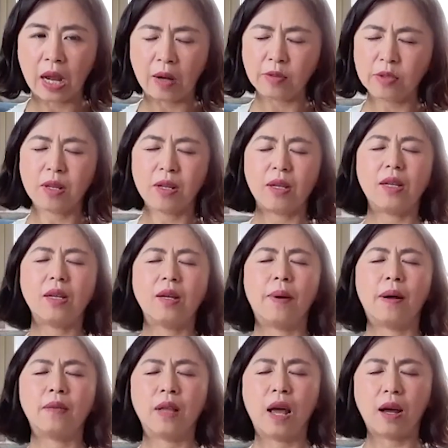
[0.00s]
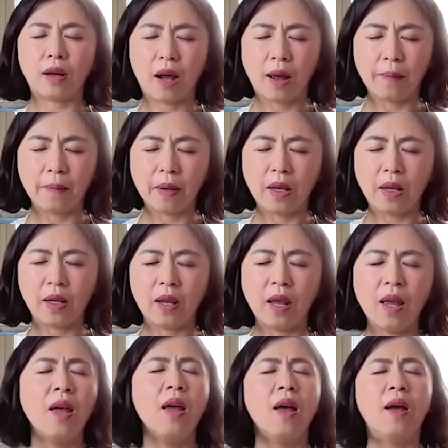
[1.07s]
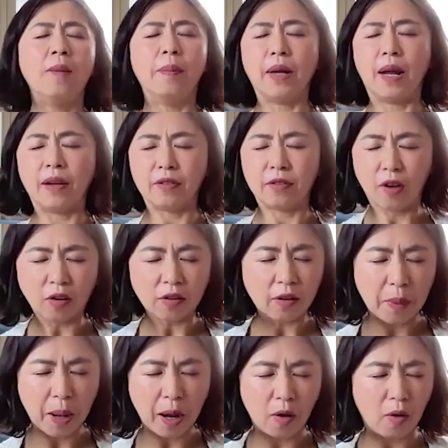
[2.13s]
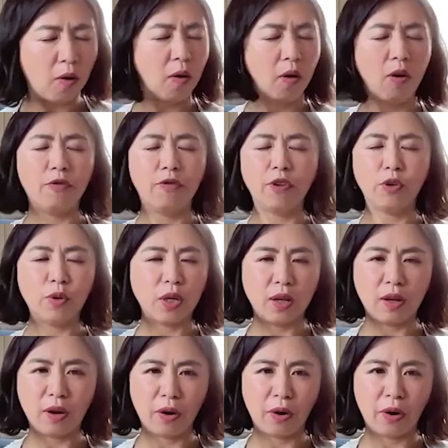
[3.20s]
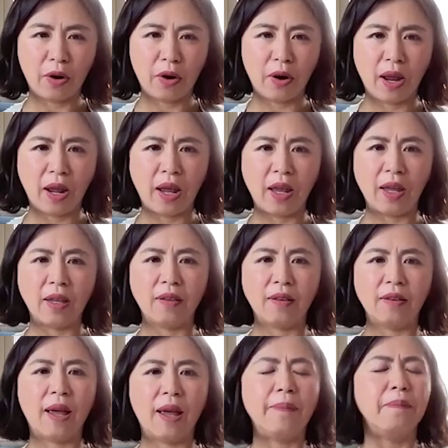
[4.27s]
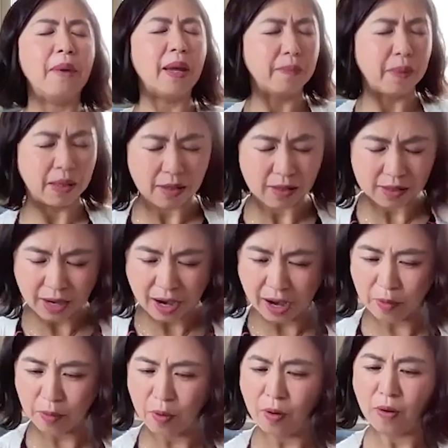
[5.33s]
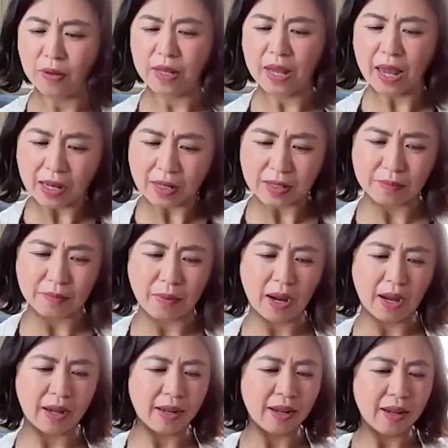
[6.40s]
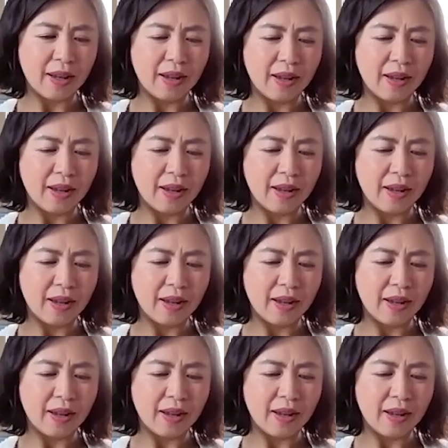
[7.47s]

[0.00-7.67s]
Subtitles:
I was thinking about not coming, but I thought about all of you here, and that made me decide, well, yes, my